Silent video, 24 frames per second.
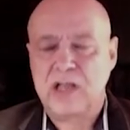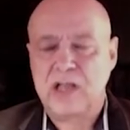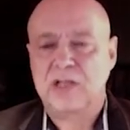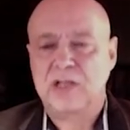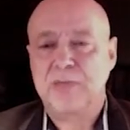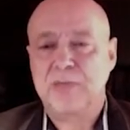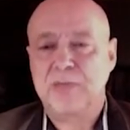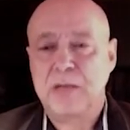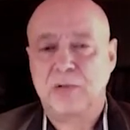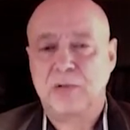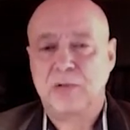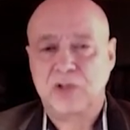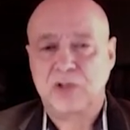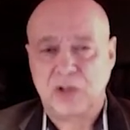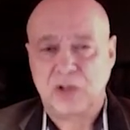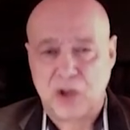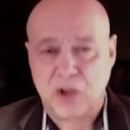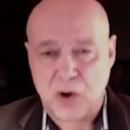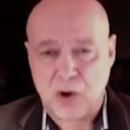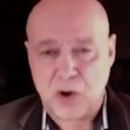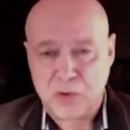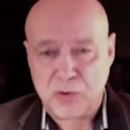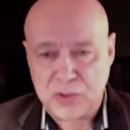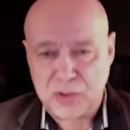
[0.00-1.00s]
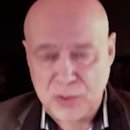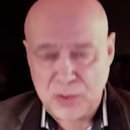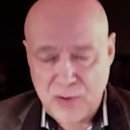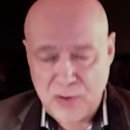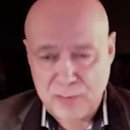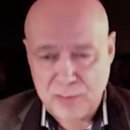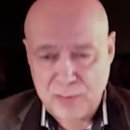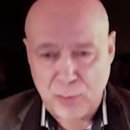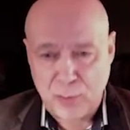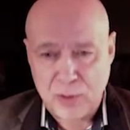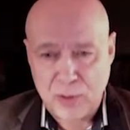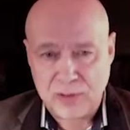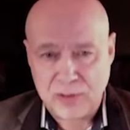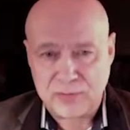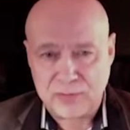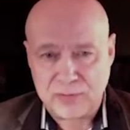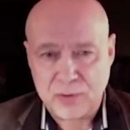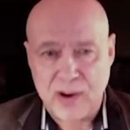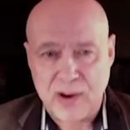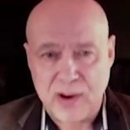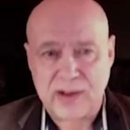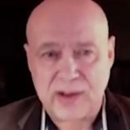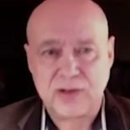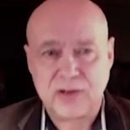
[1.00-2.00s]
and to be able to go to our board of
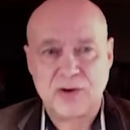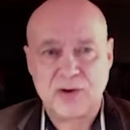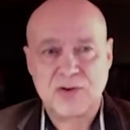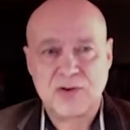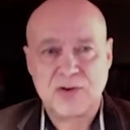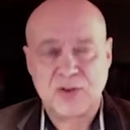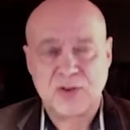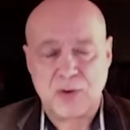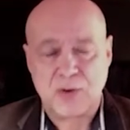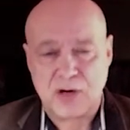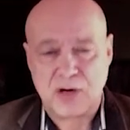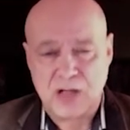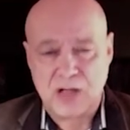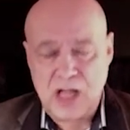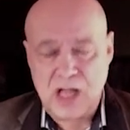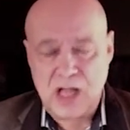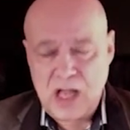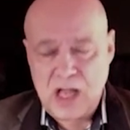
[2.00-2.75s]
directors or